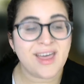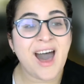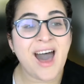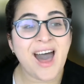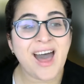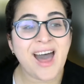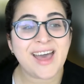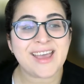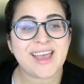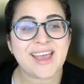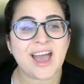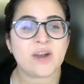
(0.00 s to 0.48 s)

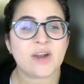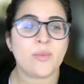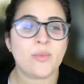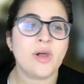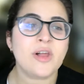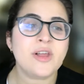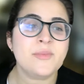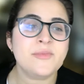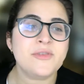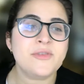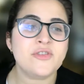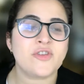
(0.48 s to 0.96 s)
Hi, and
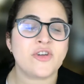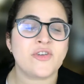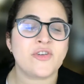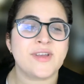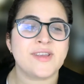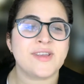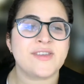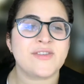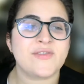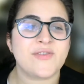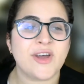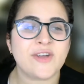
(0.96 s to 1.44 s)
welcome to
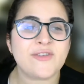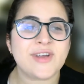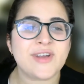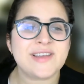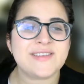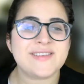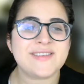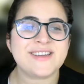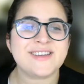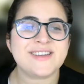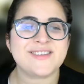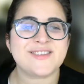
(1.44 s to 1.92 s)
Driven's
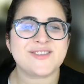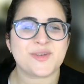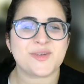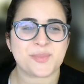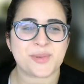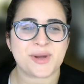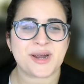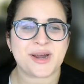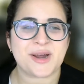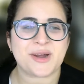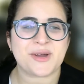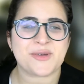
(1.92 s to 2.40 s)
Fundraising
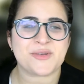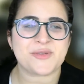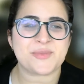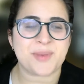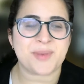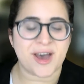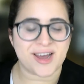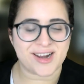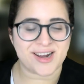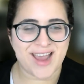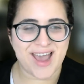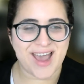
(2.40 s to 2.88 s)
Superheroes
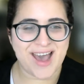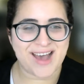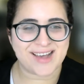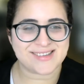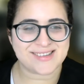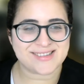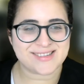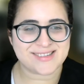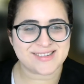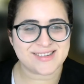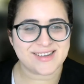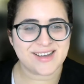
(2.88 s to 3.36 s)

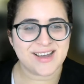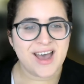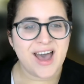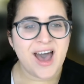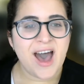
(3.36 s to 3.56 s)
podcast.